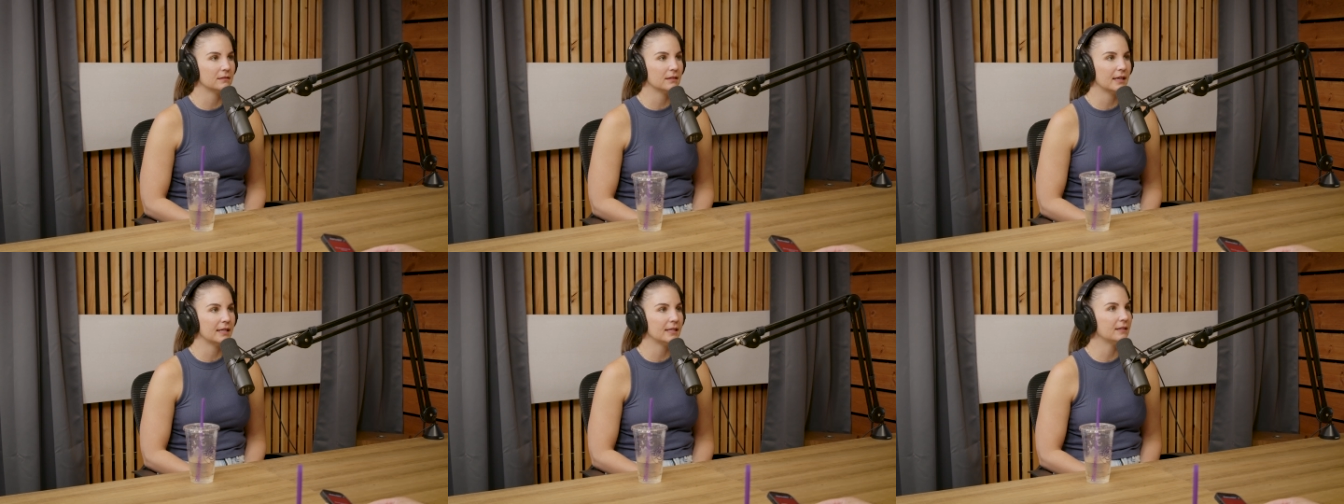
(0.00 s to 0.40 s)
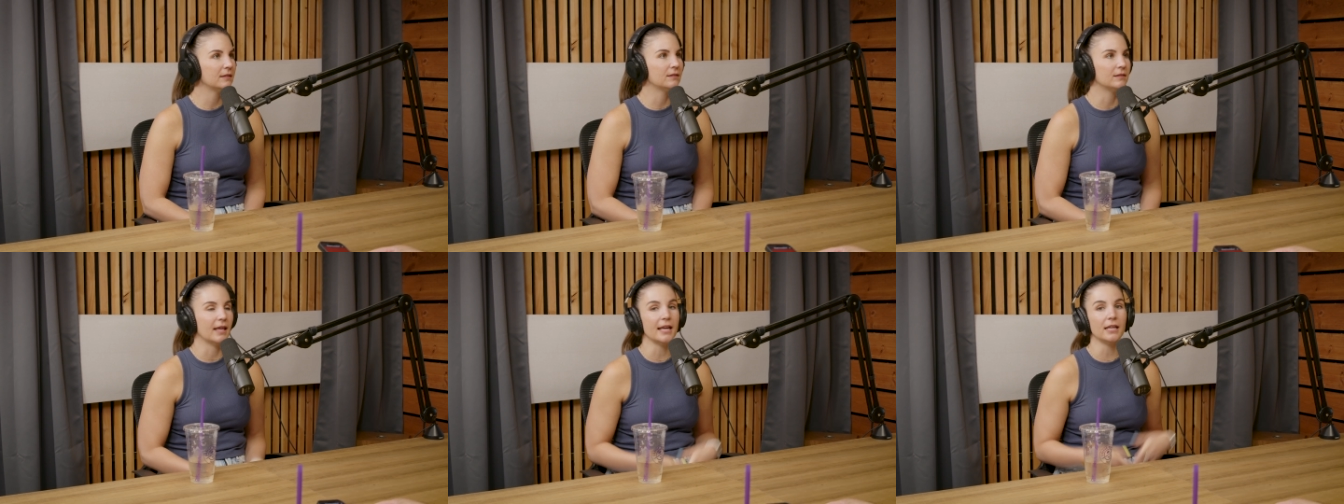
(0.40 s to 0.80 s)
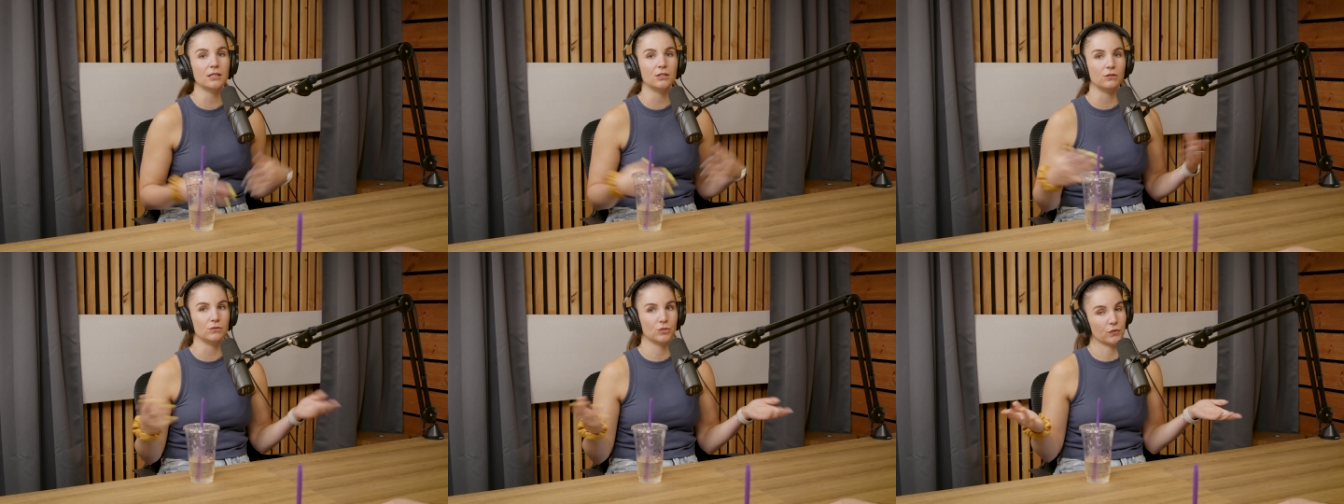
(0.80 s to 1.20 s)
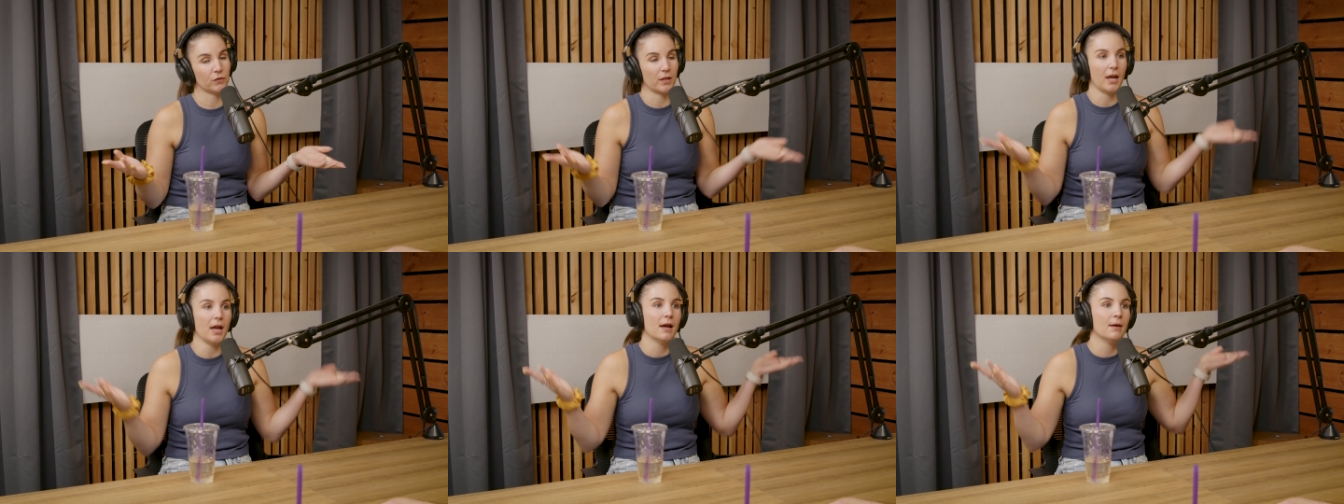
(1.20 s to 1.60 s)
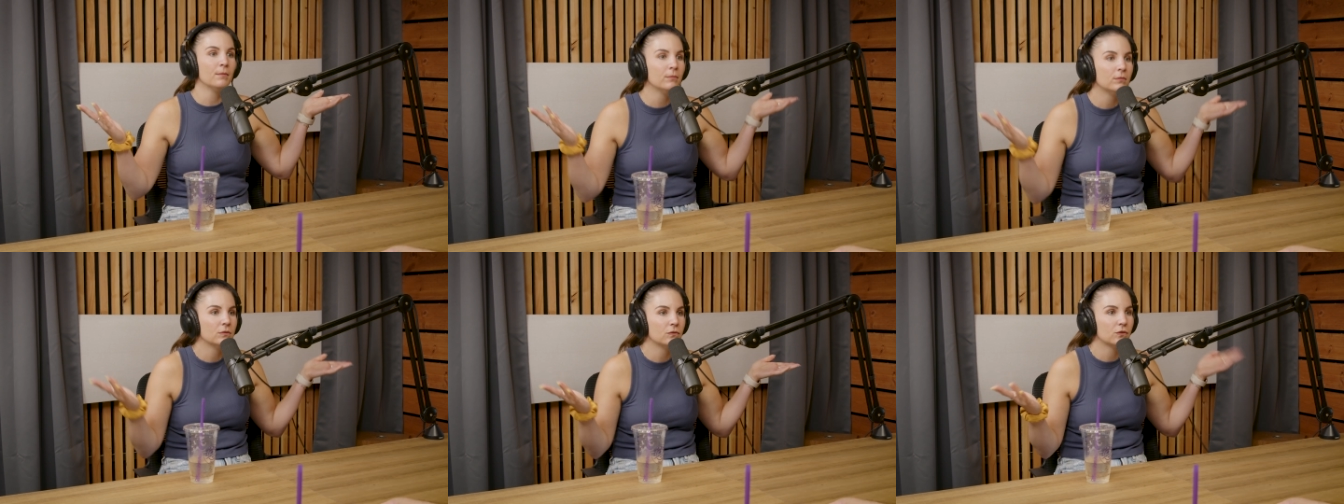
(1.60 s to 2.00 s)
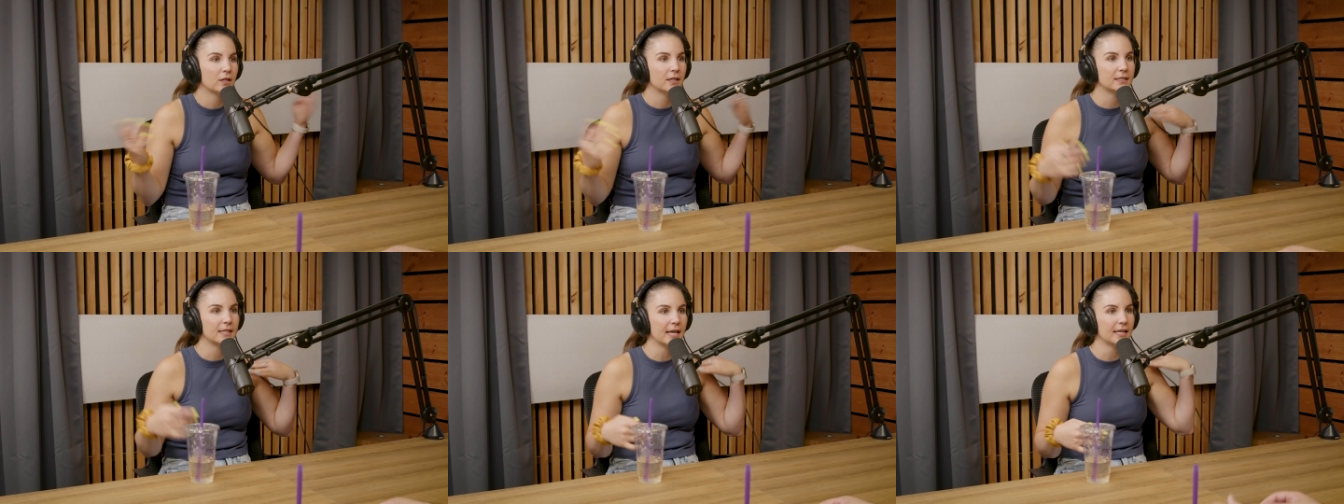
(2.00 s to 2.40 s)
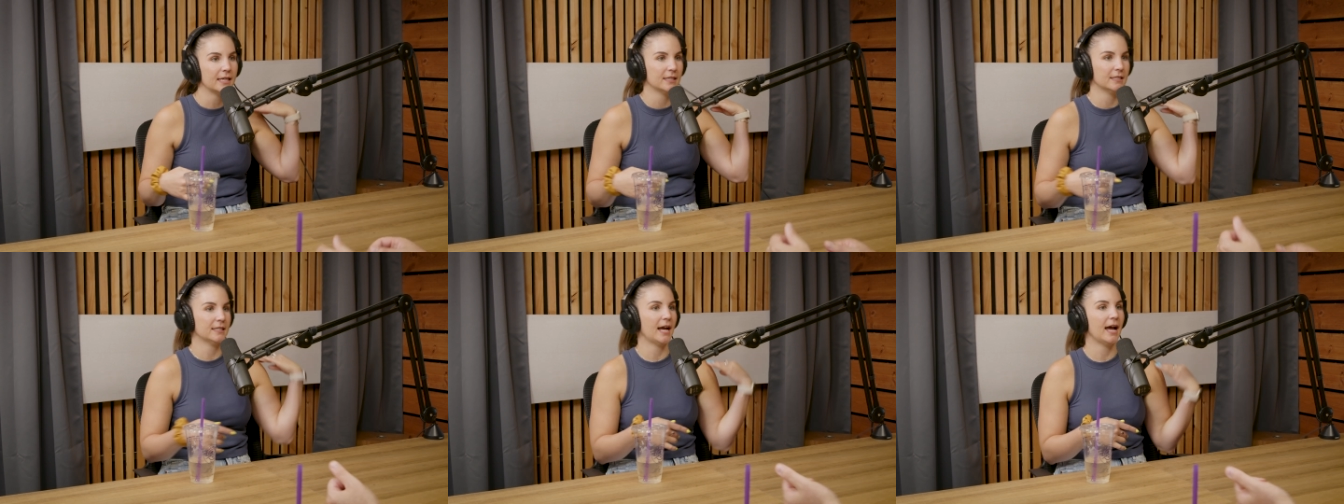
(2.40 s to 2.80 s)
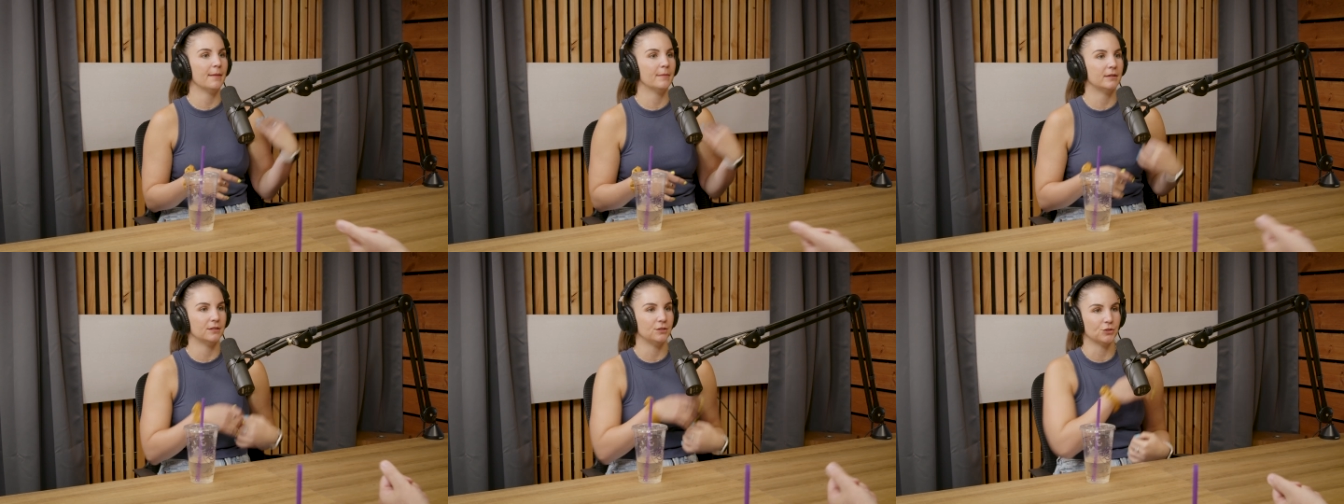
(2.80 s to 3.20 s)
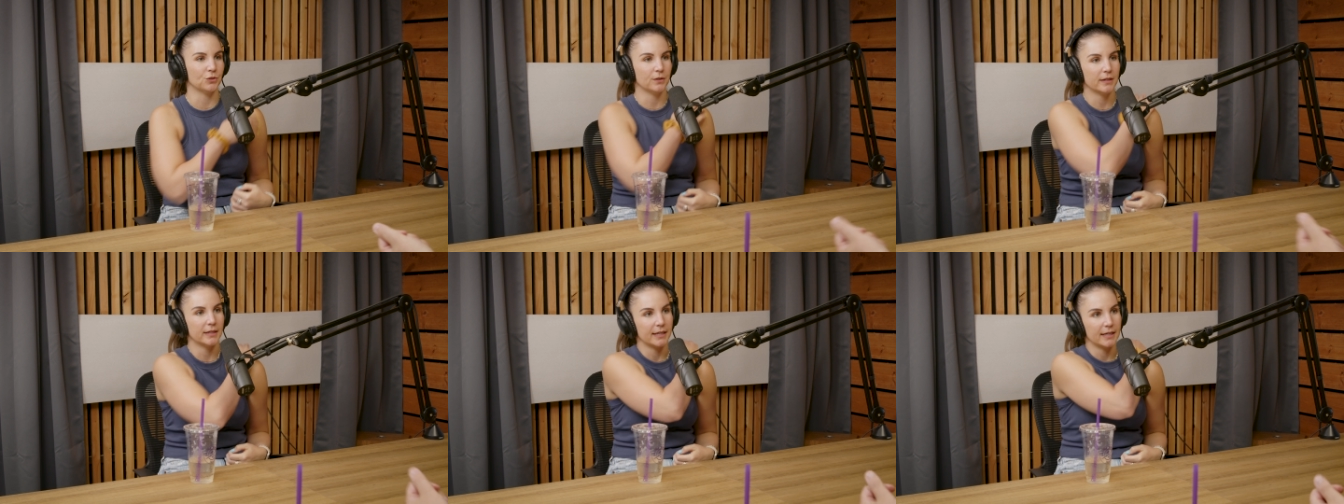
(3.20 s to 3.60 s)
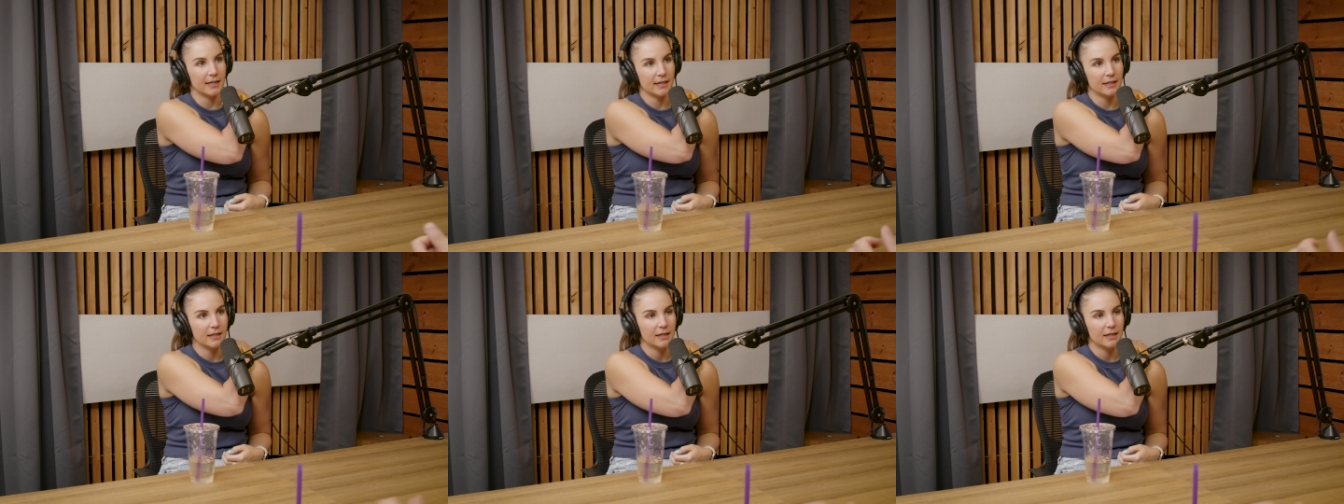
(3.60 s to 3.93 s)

and thanks for them for taking the time and enjoying it.